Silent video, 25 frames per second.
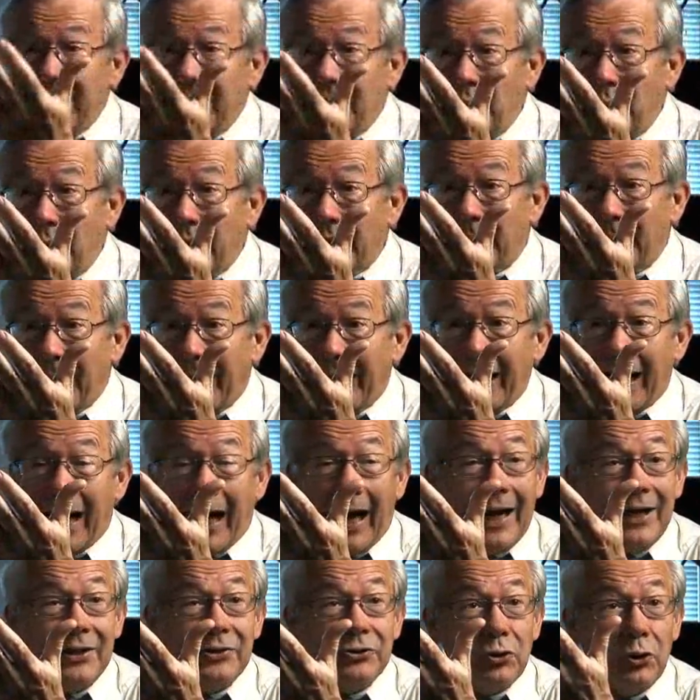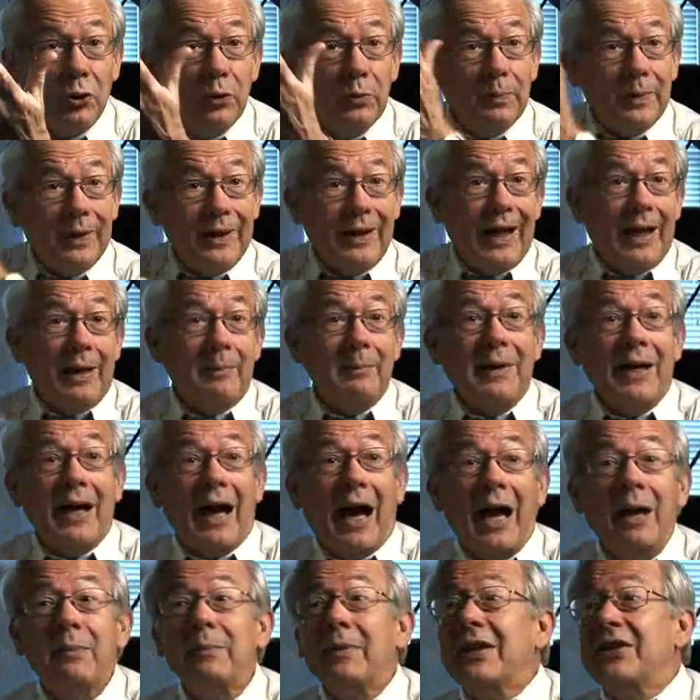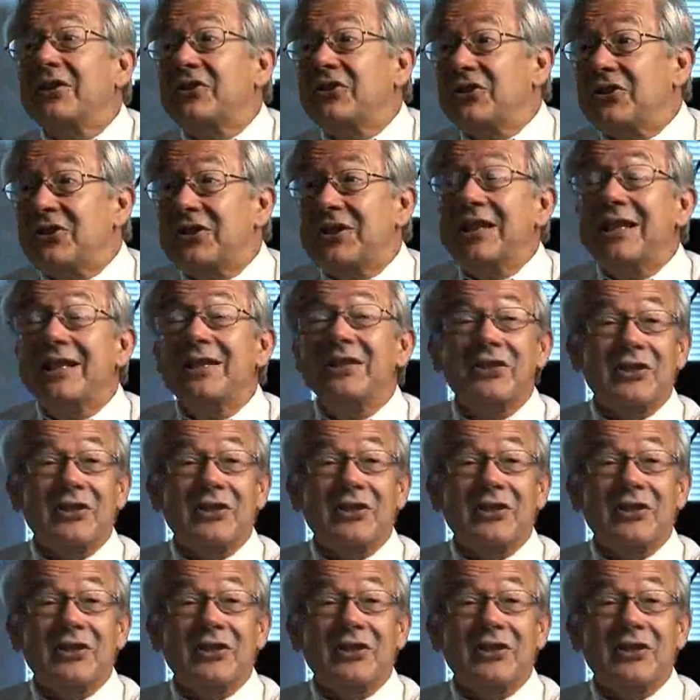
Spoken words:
with my eyes open, I may see